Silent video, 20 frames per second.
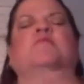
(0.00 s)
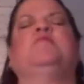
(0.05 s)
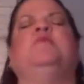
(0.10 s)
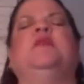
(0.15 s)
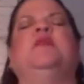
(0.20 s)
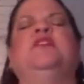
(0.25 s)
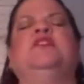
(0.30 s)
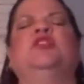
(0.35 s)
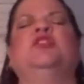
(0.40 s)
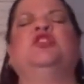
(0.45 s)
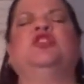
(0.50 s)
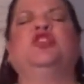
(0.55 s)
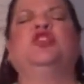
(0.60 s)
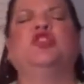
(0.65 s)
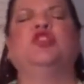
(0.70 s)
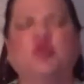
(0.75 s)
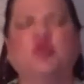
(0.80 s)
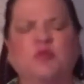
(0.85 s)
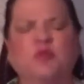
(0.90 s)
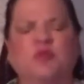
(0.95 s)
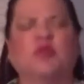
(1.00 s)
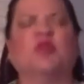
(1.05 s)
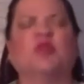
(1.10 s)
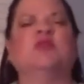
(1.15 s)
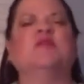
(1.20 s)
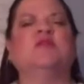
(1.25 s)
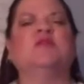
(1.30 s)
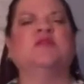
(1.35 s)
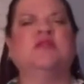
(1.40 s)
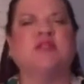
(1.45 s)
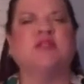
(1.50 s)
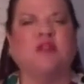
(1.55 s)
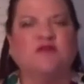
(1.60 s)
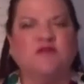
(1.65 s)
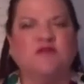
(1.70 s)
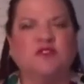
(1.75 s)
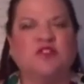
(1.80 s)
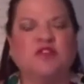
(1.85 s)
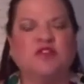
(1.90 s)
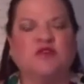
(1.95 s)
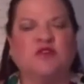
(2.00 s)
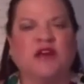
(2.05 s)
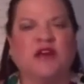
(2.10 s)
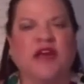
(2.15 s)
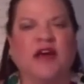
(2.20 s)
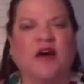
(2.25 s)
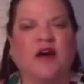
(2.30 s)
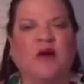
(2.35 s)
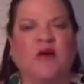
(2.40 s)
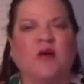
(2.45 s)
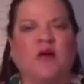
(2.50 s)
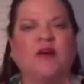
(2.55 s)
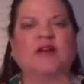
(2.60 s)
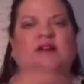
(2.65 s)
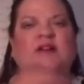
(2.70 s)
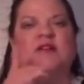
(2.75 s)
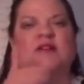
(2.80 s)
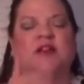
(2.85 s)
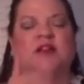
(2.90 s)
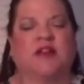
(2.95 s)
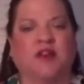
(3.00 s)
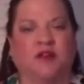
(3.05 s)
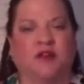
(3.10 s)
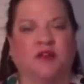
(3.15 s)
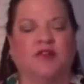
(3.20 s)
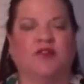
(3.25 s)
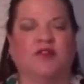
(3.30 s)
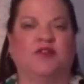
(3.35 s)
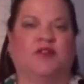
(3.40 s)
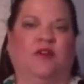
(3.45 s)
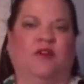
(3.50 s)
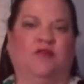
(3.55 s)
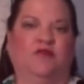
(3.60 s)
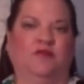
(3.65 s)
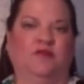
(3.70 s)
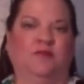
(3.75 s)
Be super selfish for now. Take care of yourself.